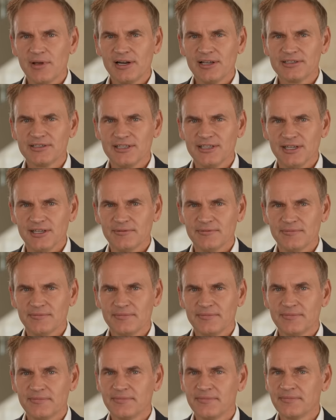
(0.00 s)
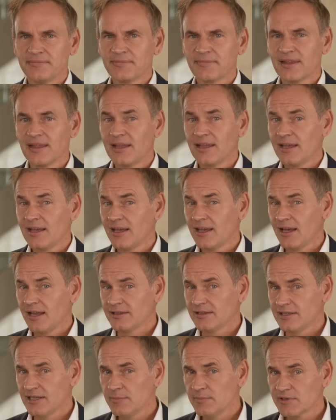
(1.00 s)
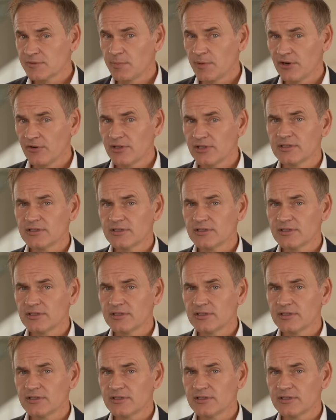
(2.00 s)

However, the company officially